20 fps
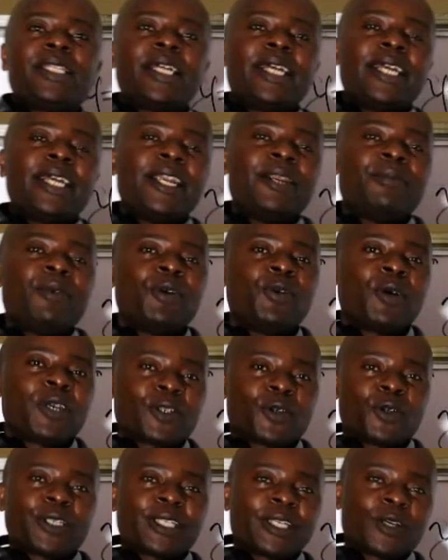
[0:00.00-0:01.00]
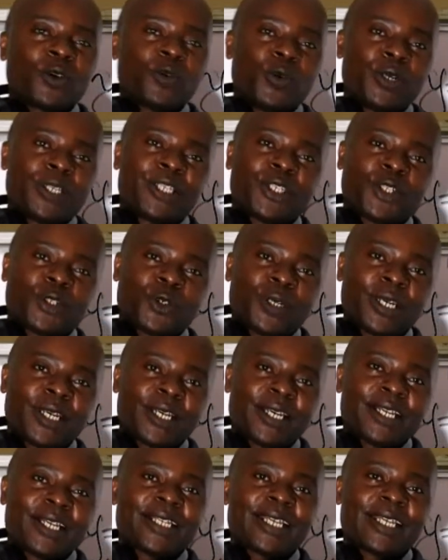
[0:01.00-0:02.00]
there anybody who has got a
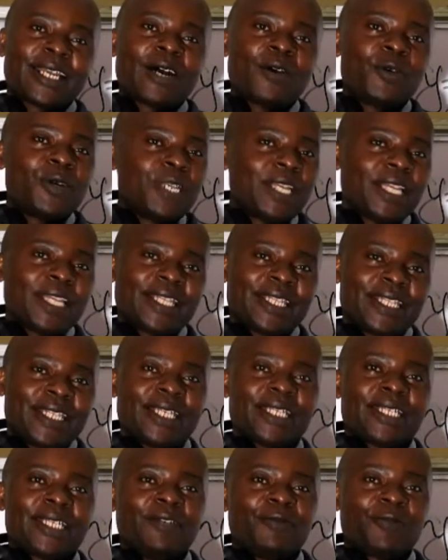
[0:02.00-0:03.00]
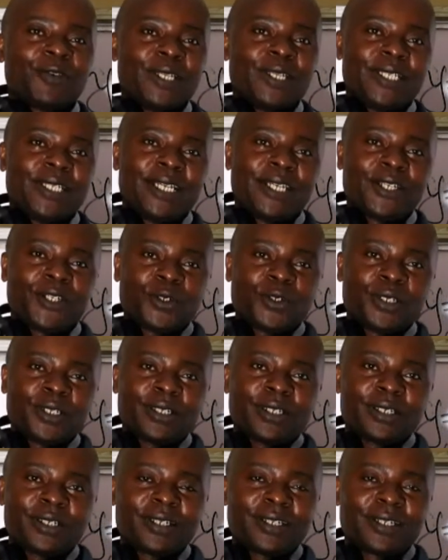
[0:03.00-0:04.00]
question surrounding this differentiation?
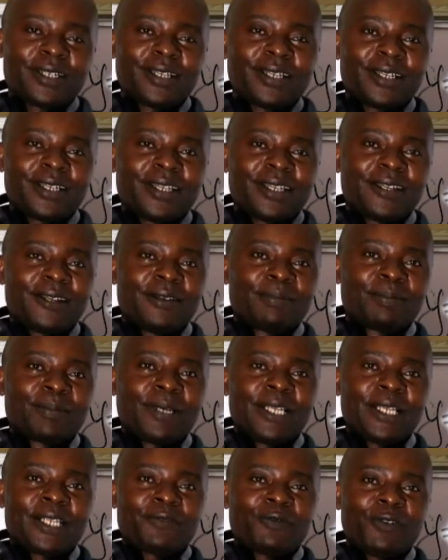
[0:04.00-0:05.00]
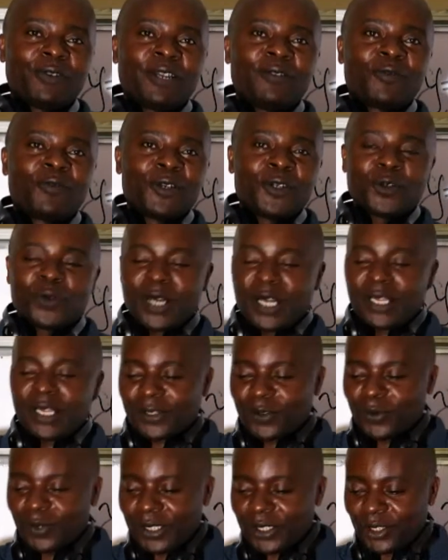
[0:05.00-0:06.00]
Please feel free to
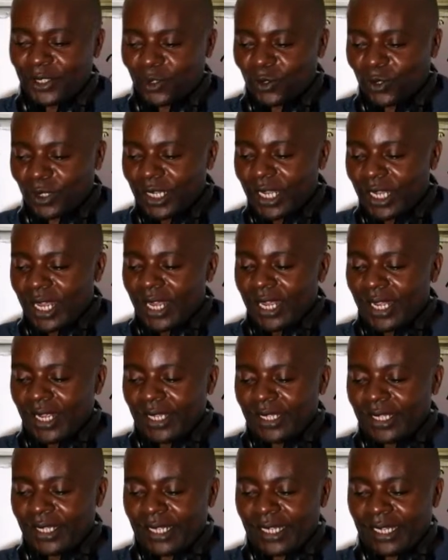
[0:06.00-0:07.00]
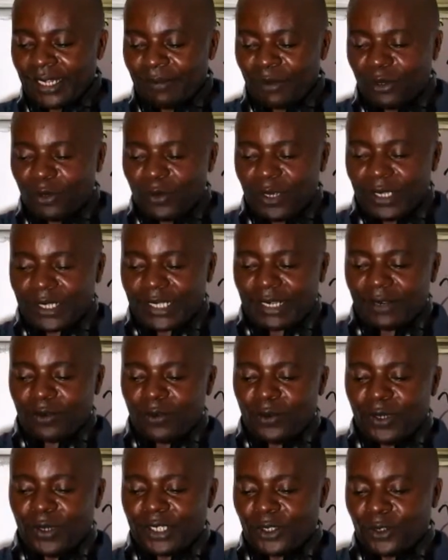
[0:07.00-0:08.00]
ask questions. Is there anybody who has a
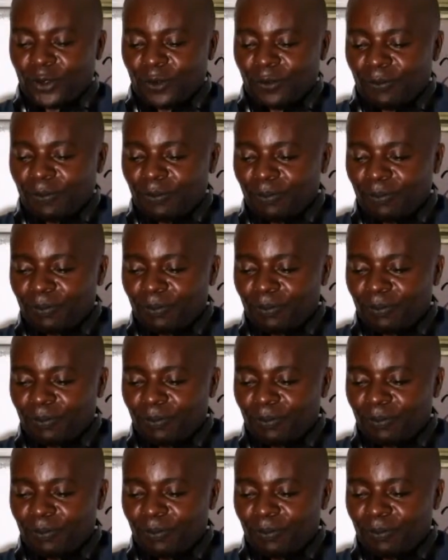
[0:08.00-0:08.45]
question?